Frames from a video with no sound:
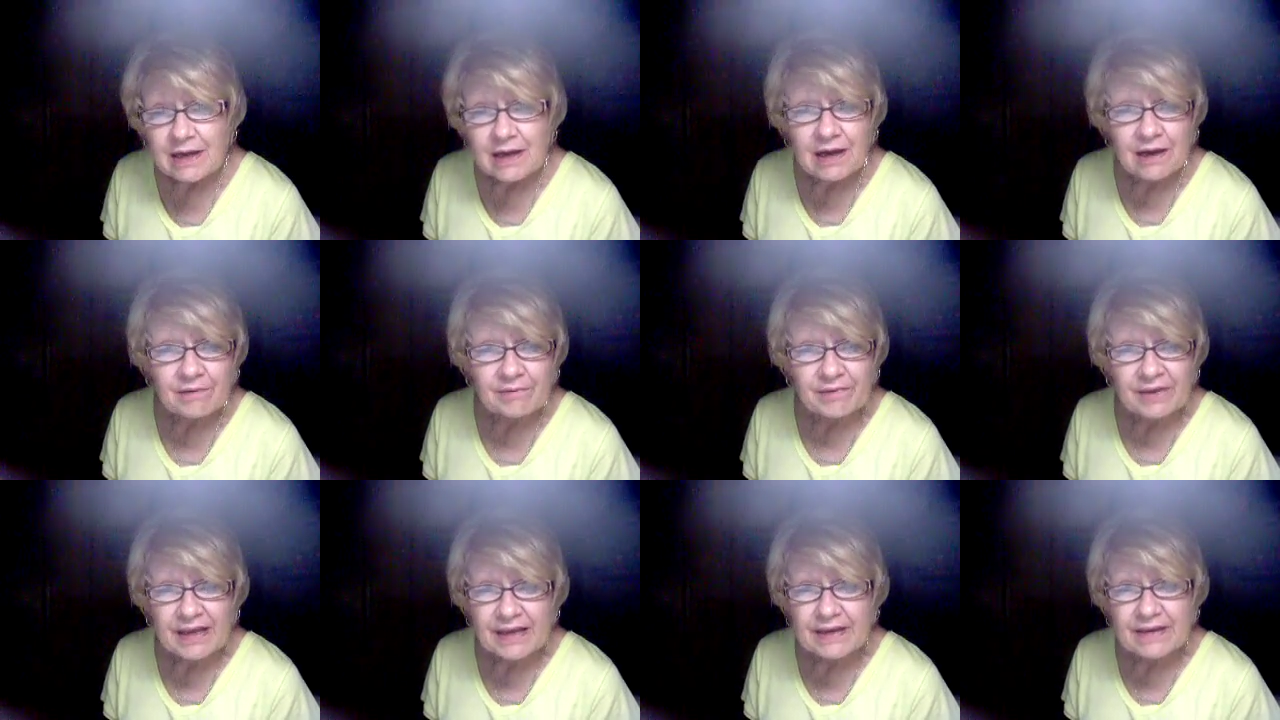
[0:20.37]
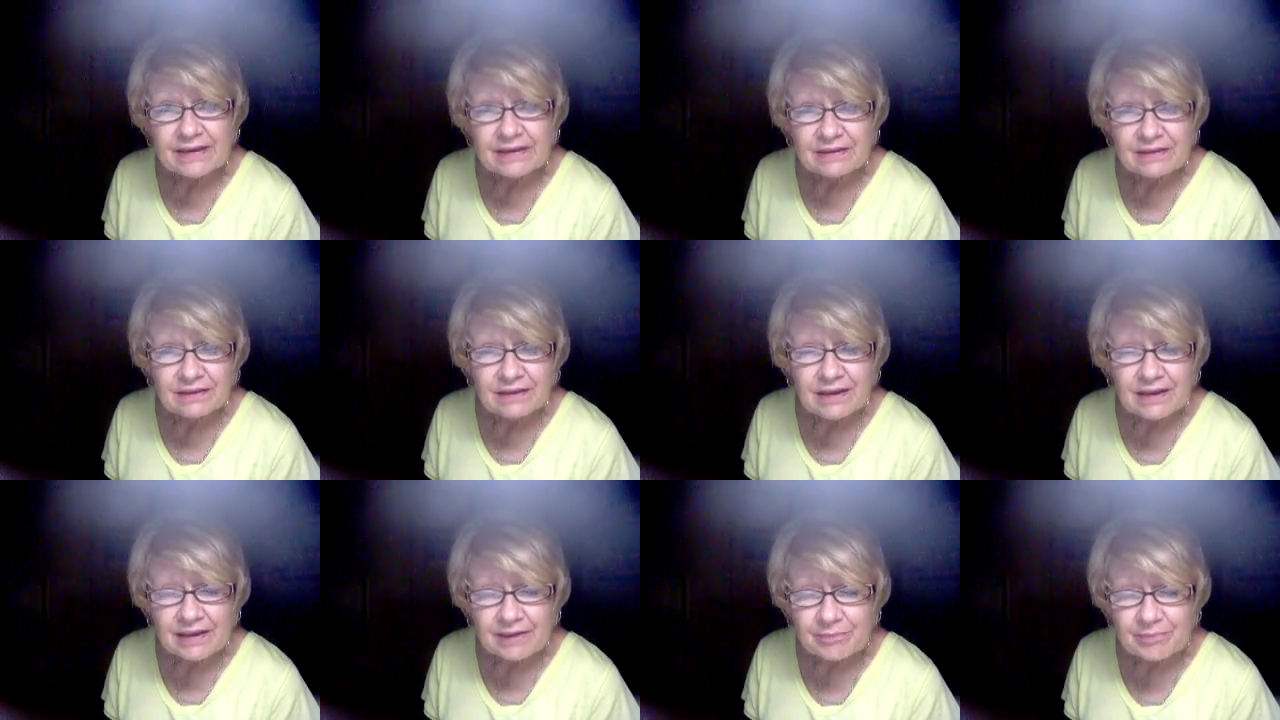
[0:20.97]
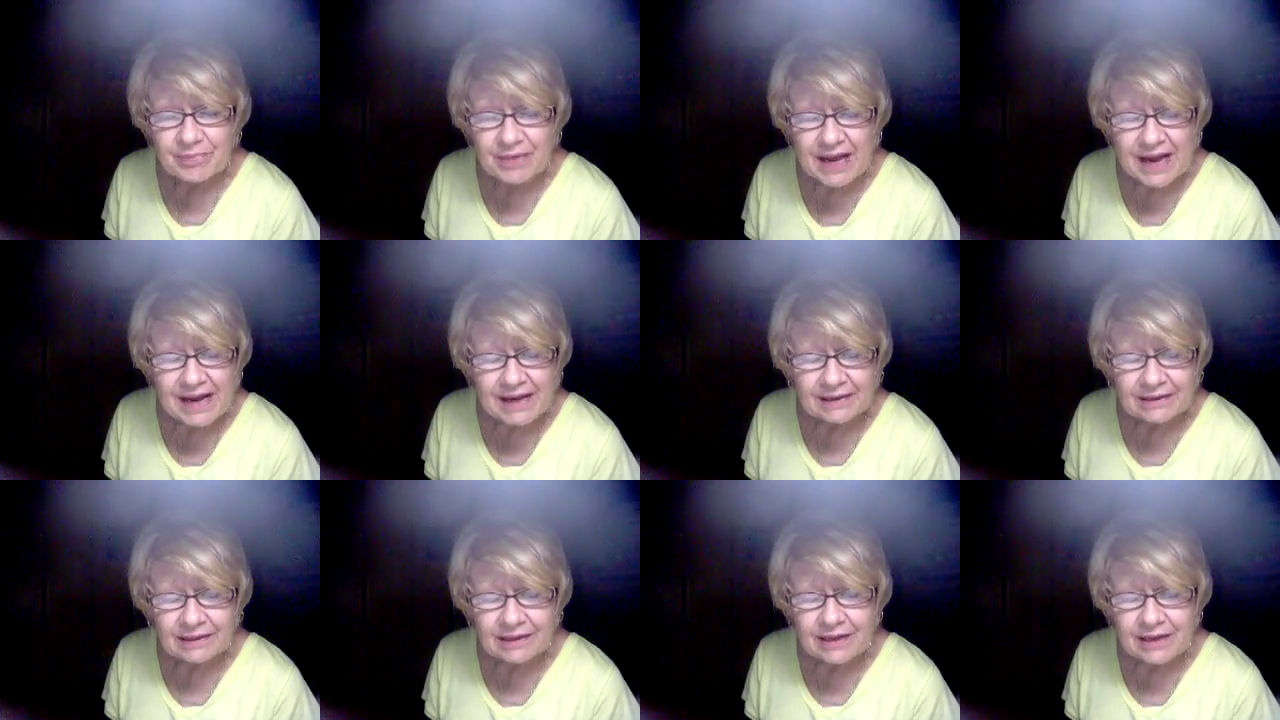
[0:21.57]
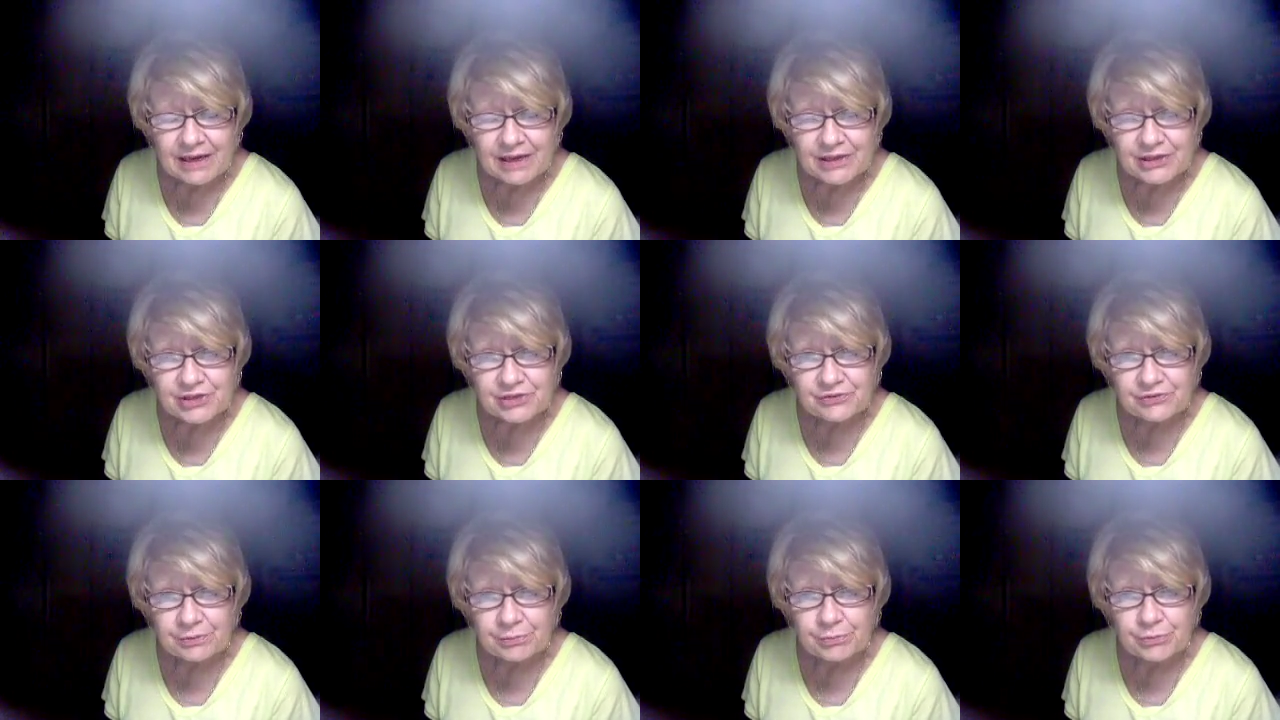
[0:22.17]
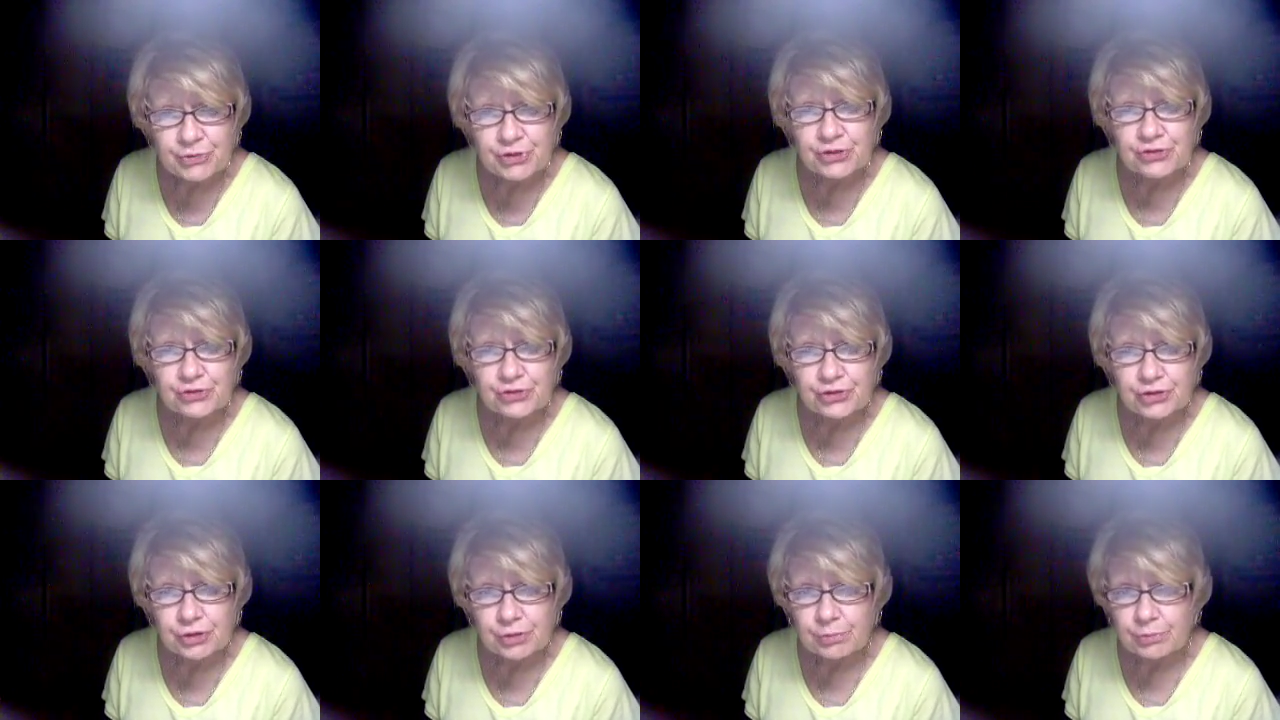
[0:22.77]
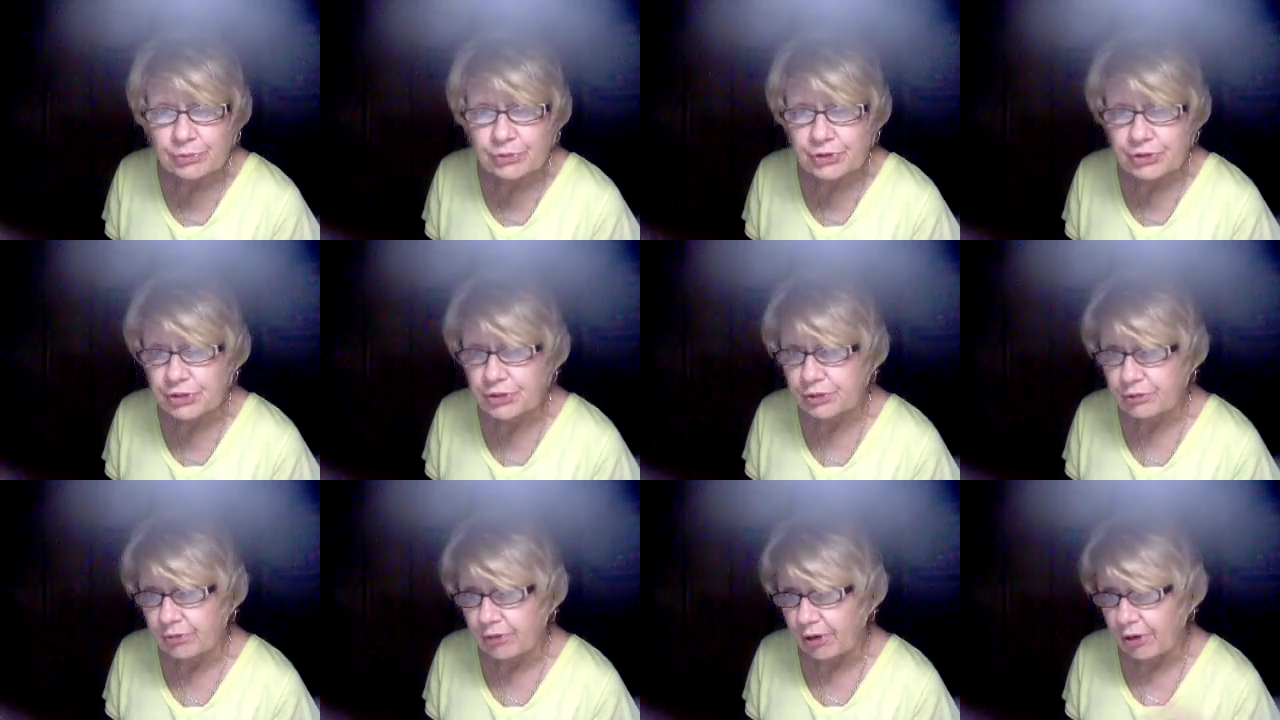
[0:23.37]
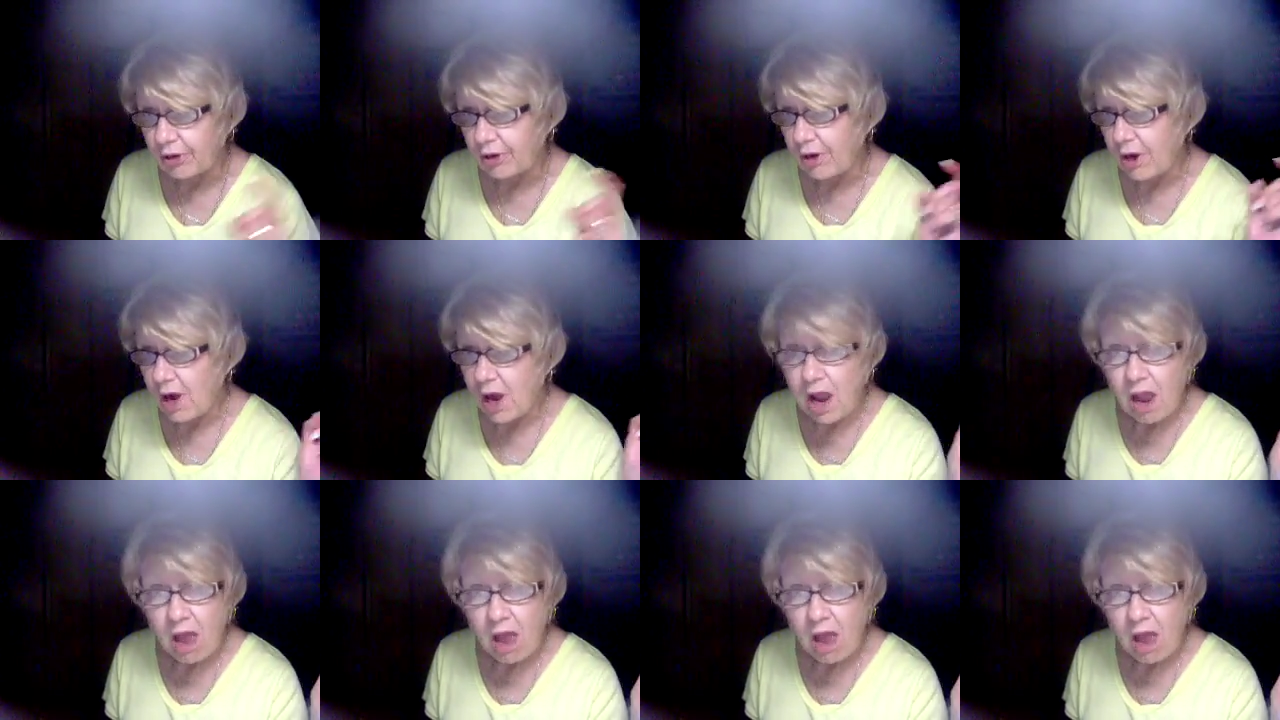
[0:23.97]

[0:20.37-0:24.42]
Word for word: I'm getting a lot of backlash from YouTubers who are